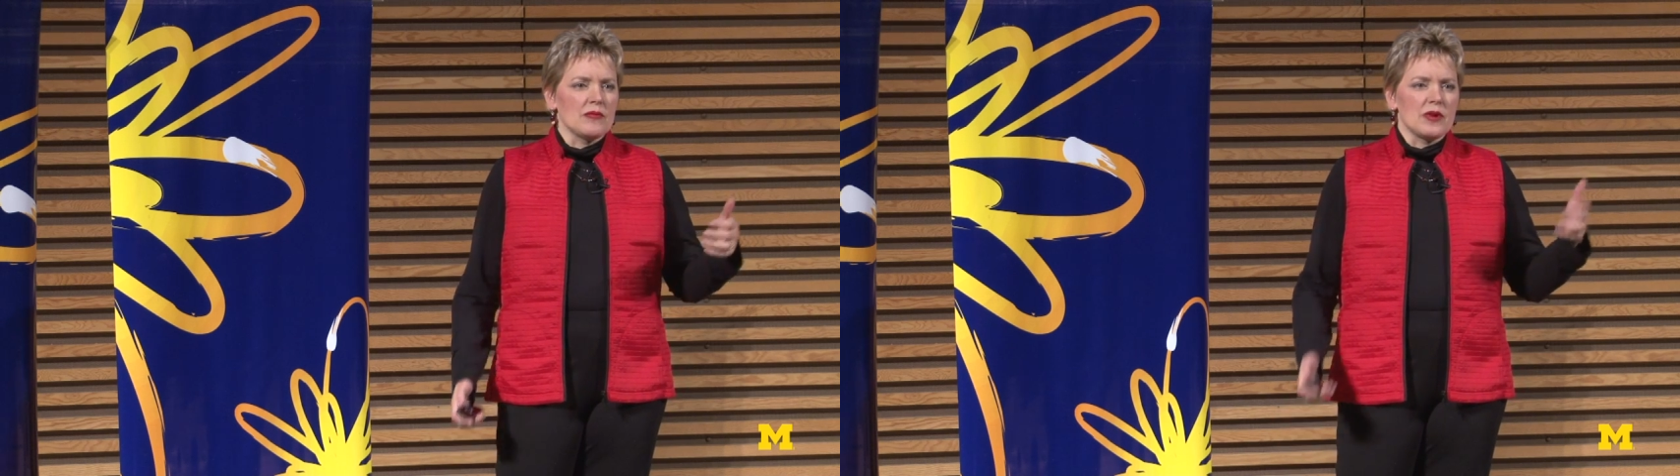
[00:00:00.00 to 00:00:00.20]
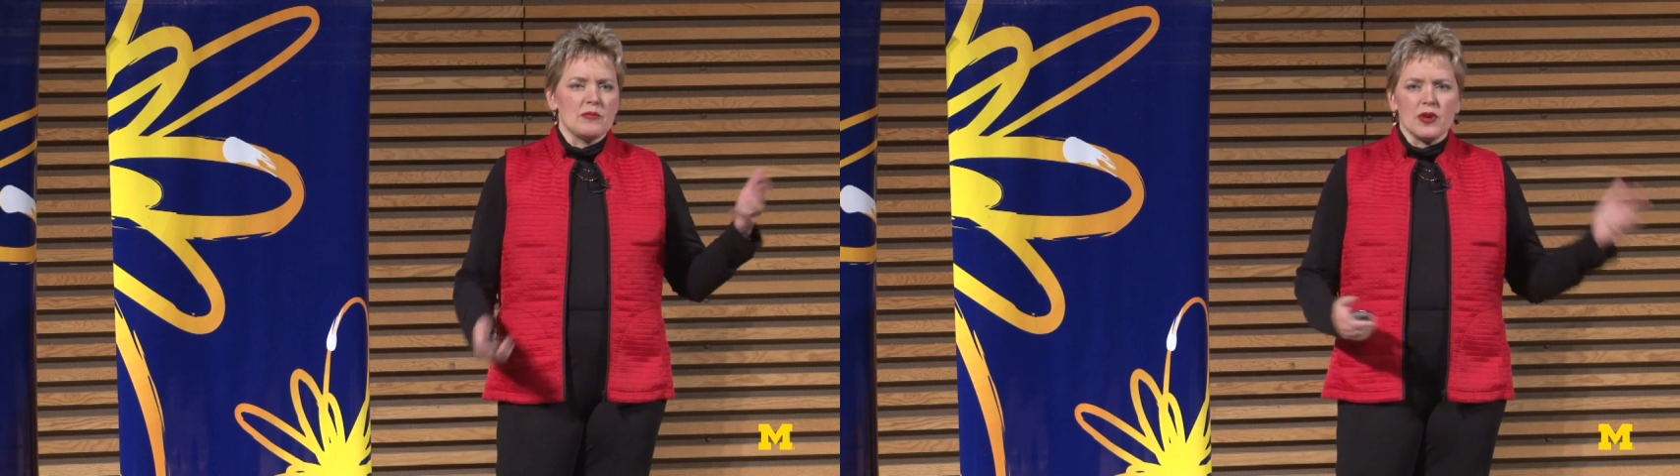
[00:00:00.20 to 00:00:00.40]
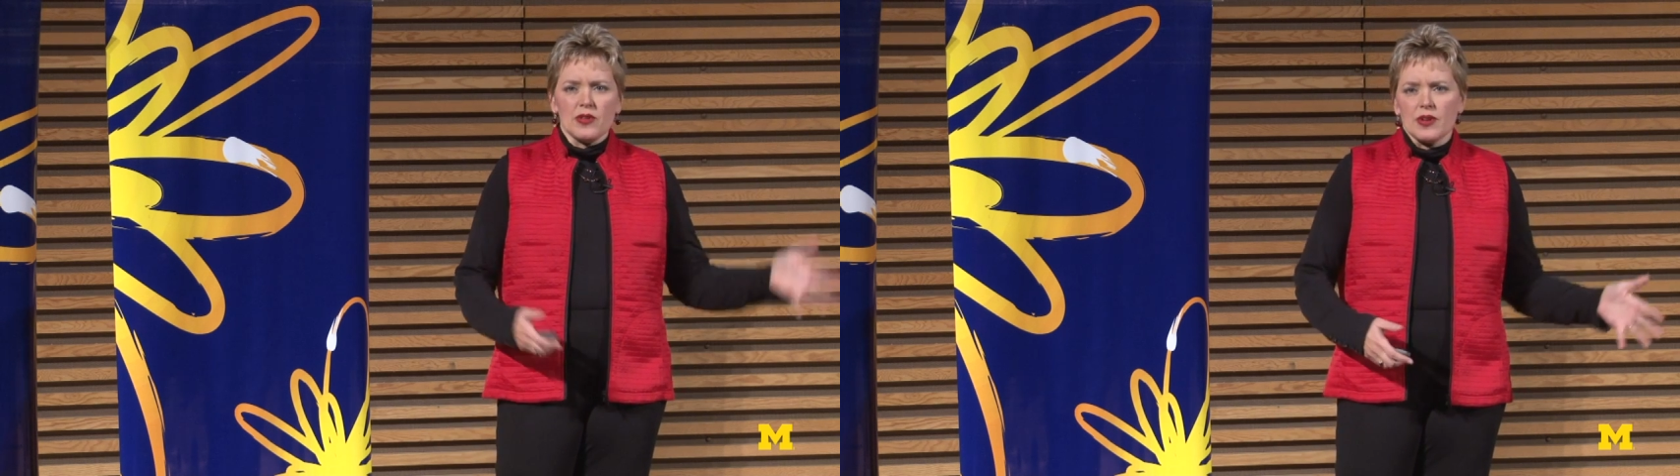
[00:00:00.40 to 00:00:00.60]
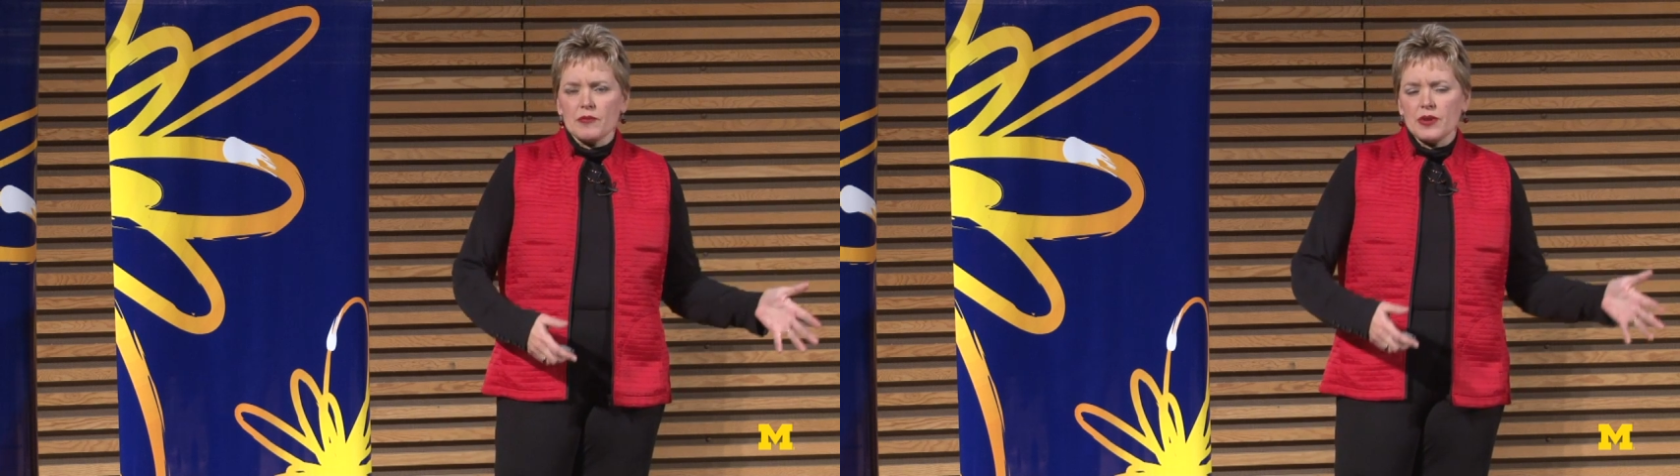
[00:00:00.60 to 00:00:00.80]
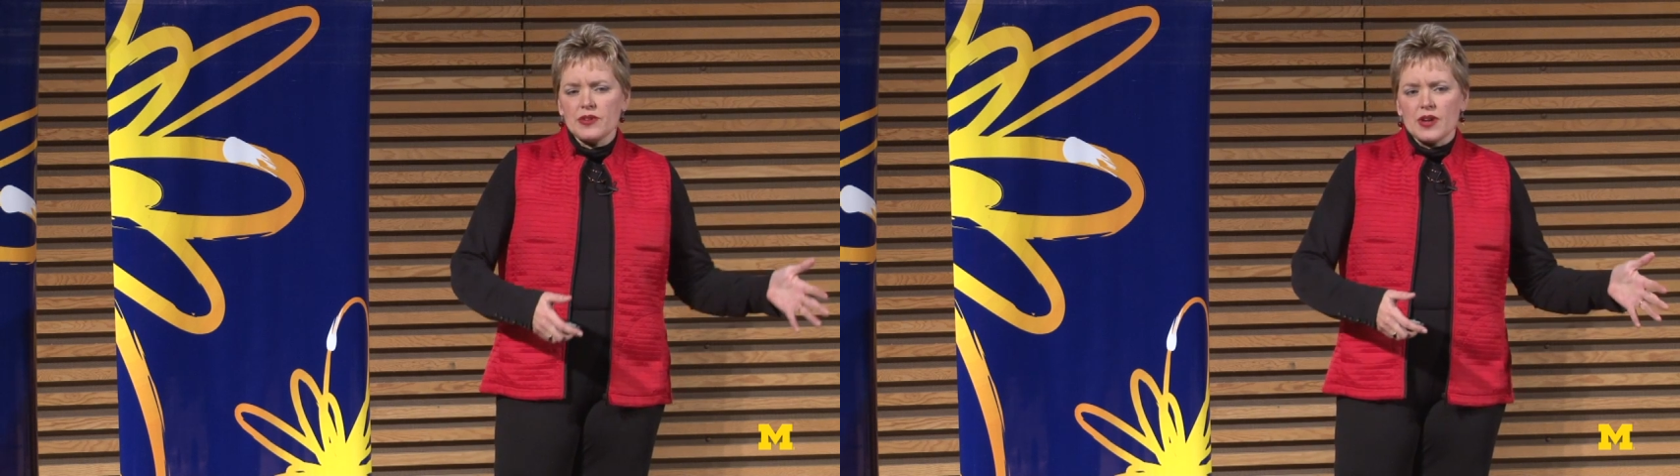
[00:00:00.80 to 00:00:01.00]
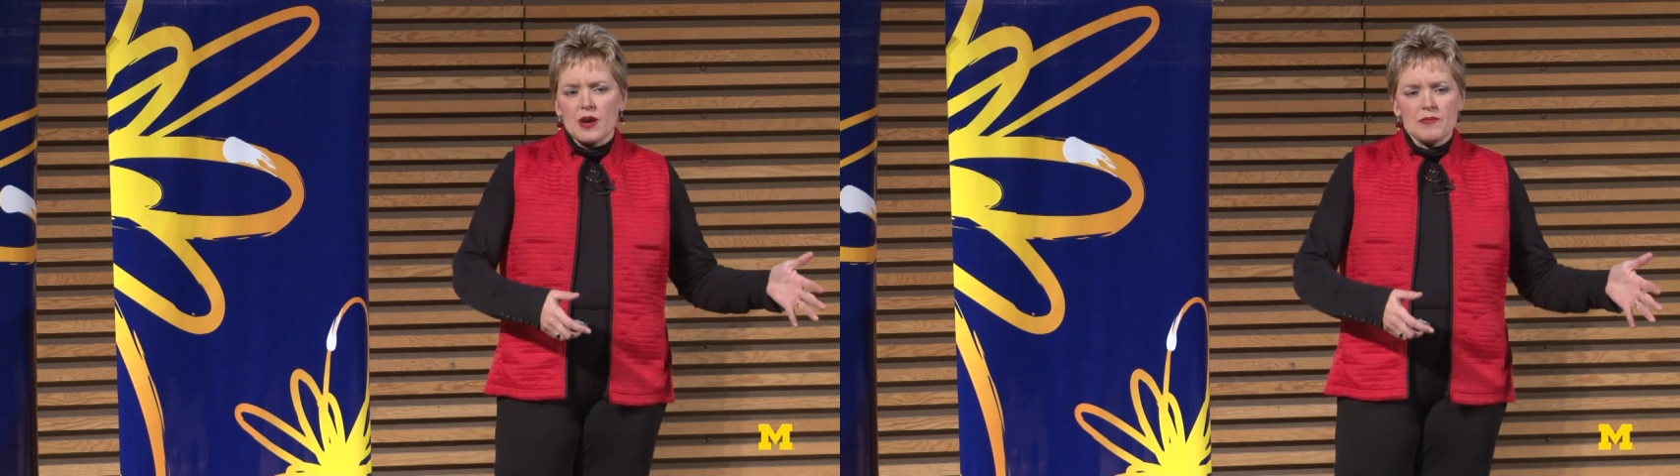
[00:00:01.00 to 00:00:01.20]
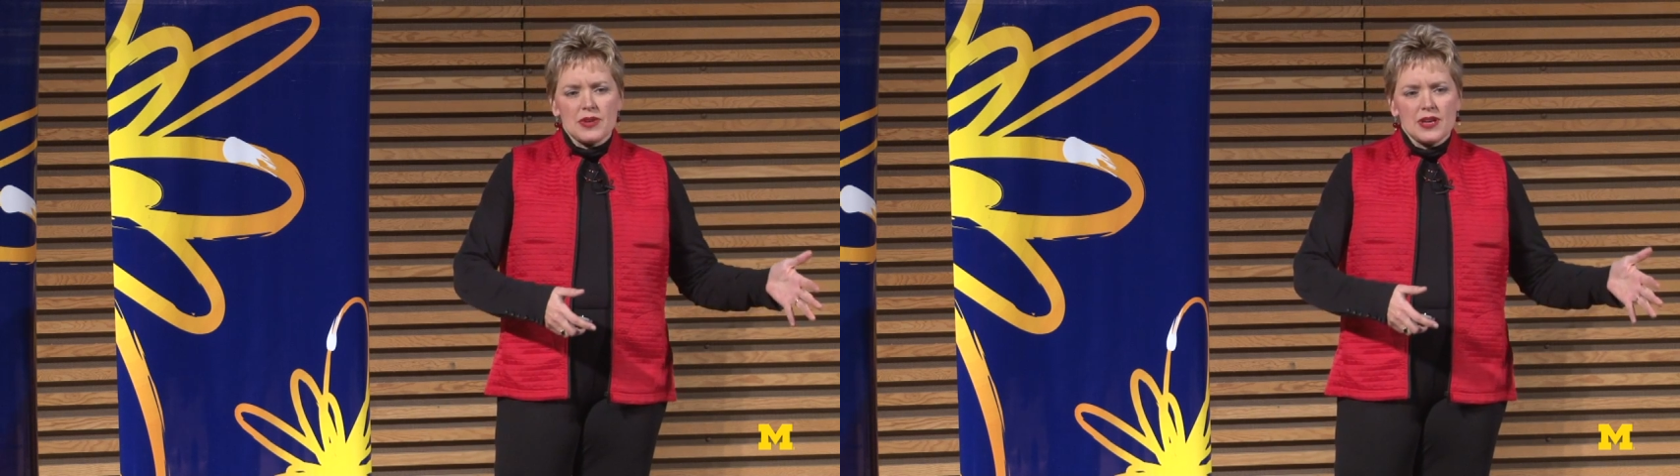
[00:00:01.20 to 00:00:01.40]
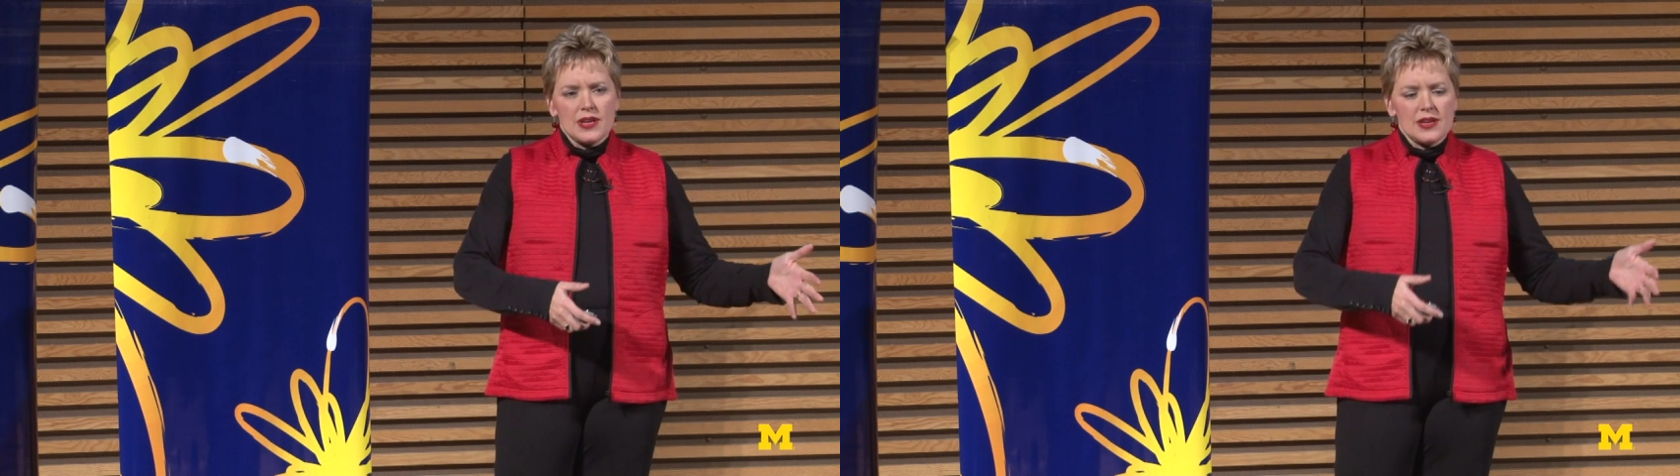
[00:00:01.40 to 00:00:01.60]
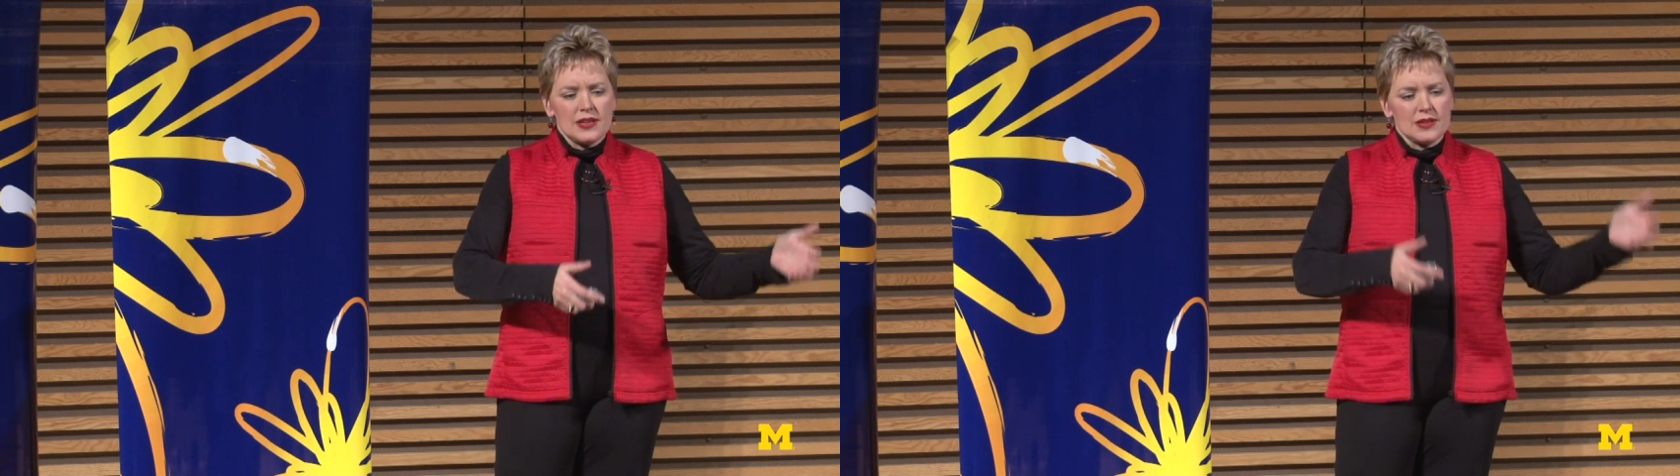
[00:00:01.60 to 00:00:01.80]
We built a company,